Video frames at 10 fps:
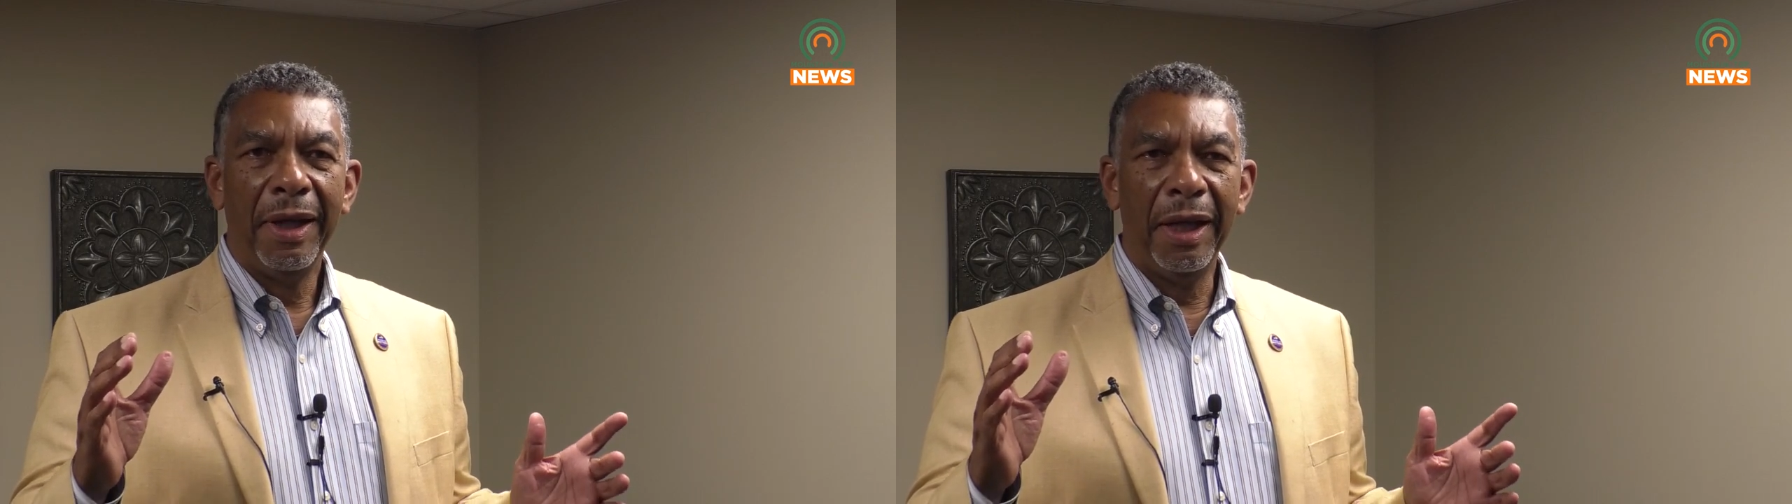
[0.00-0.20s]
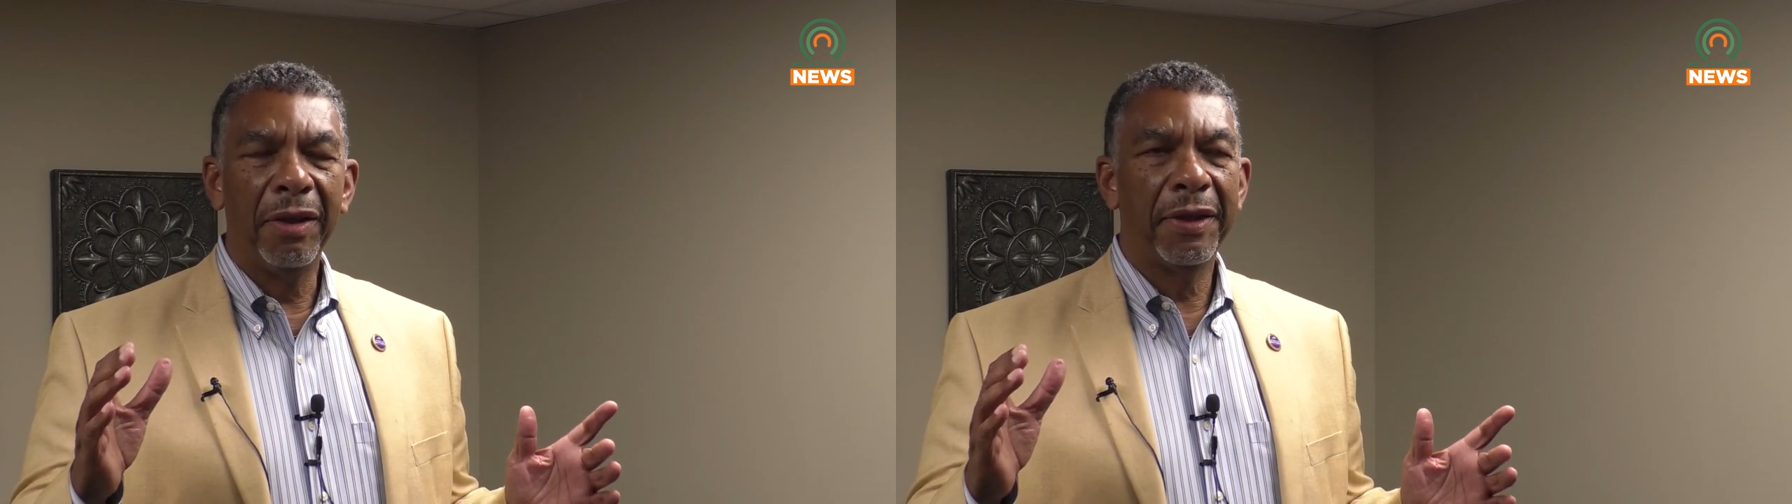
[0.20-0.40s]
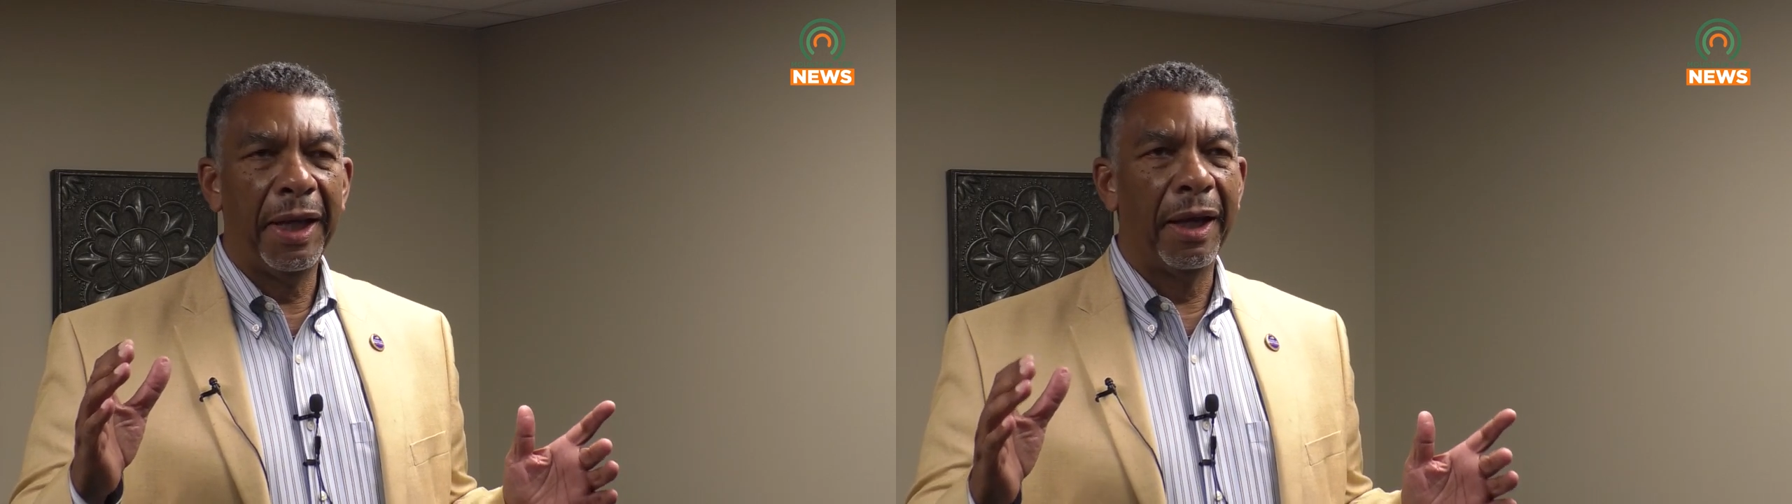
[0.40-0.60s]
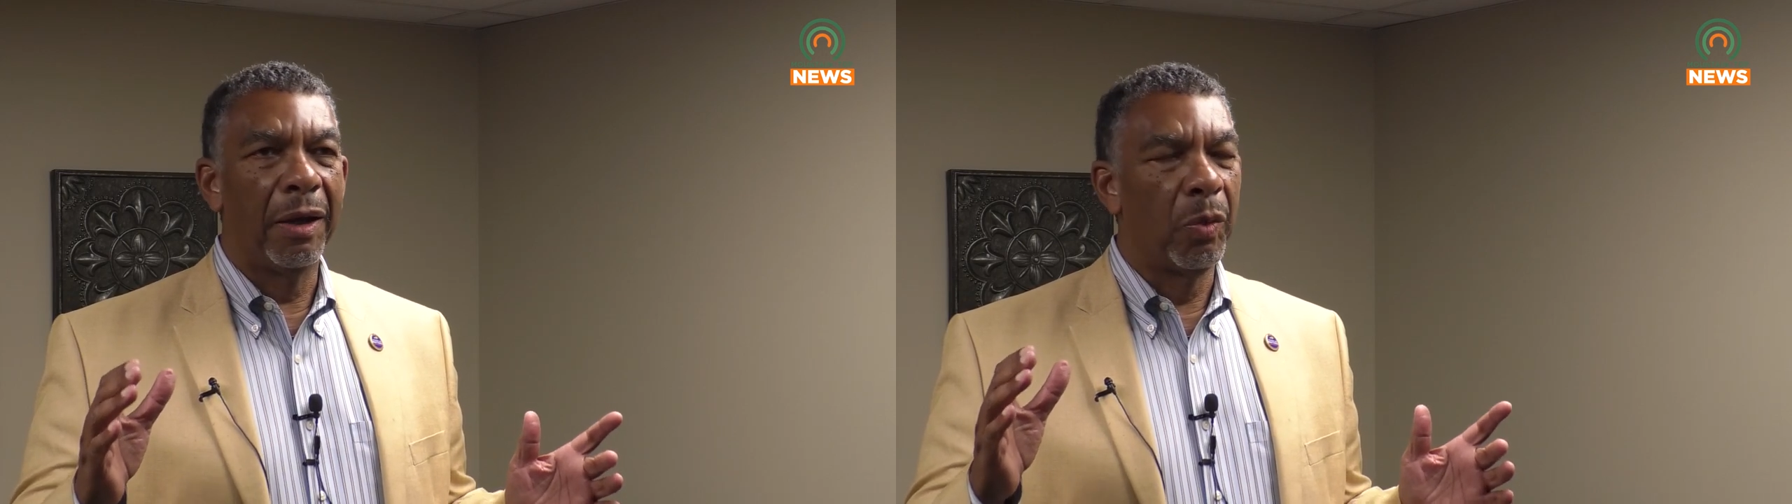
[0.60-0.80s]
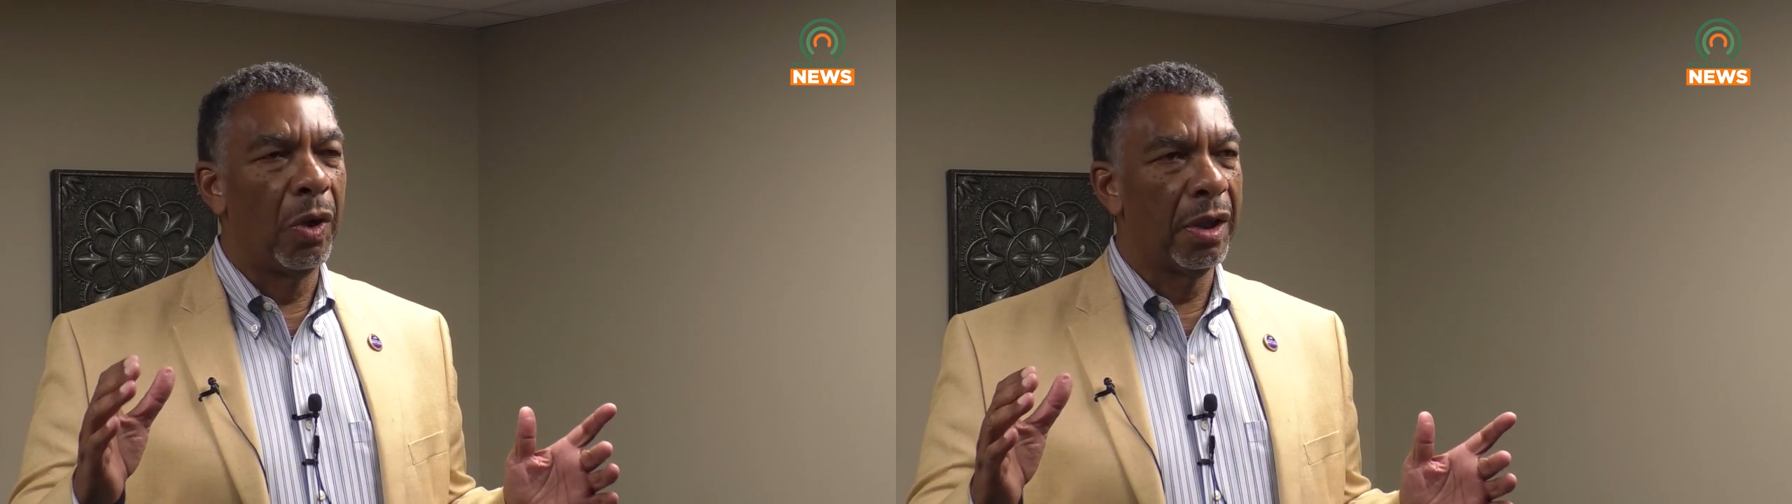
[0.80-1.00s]

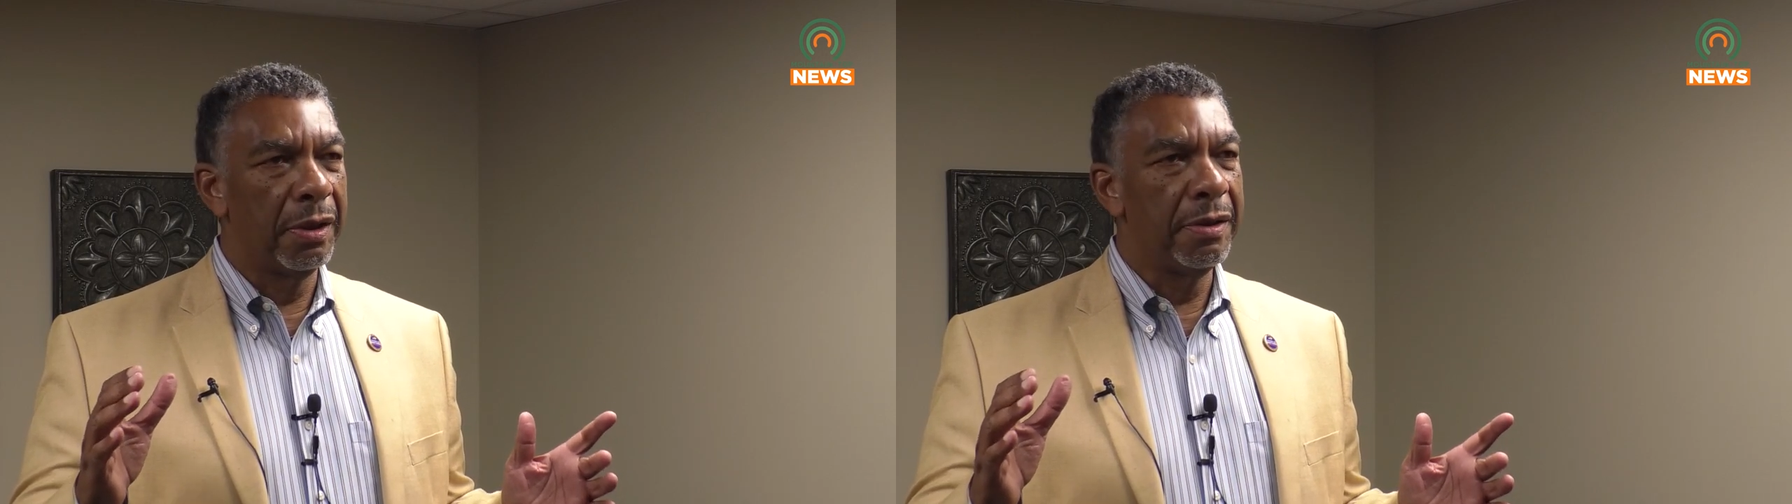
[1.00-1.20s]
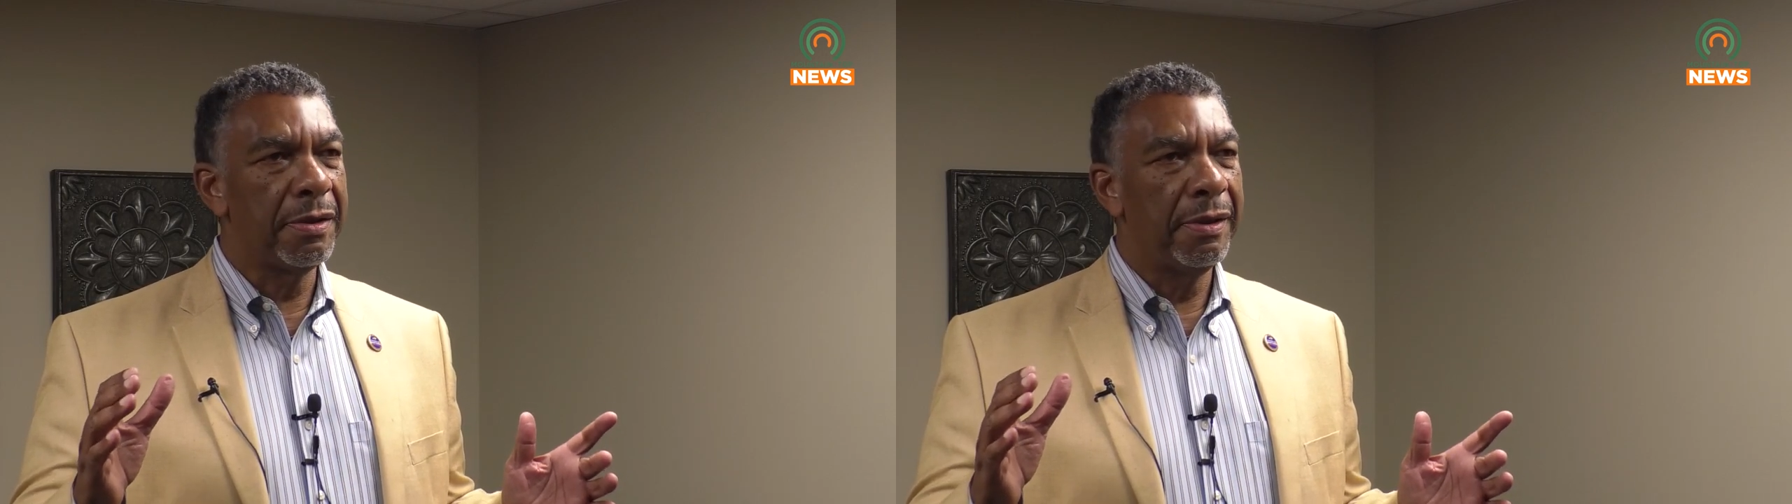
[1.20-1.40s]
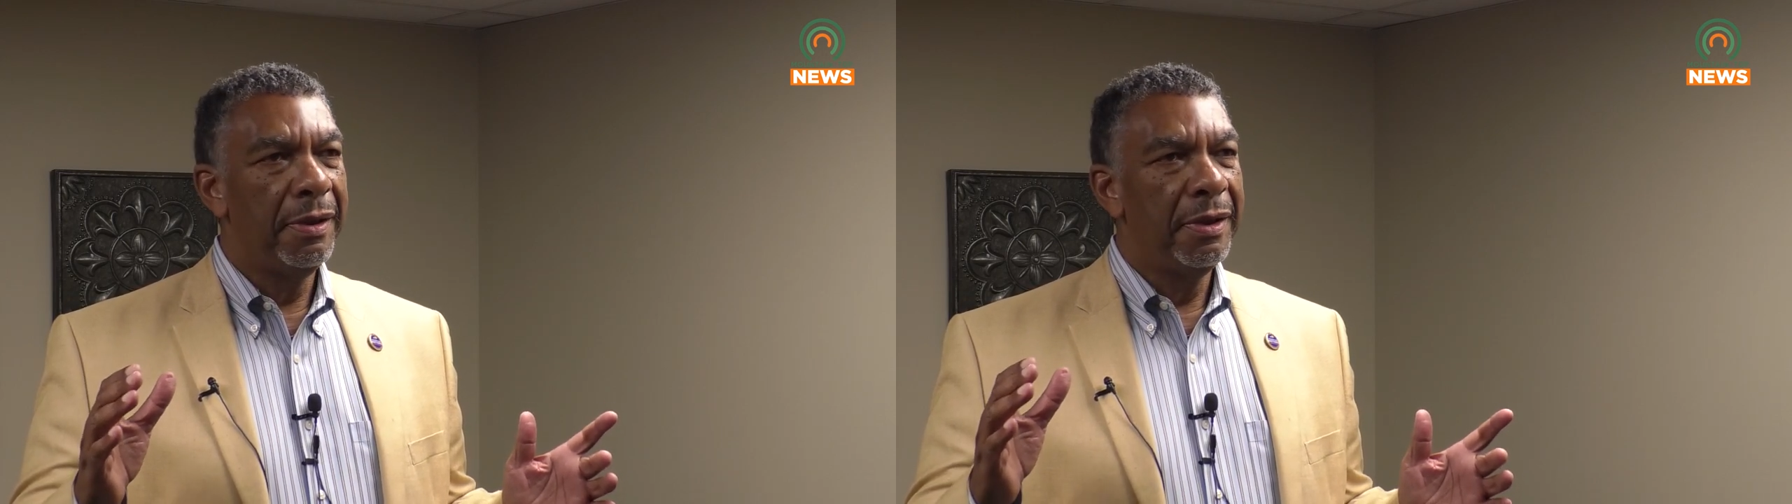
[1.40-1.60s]
healthcare workers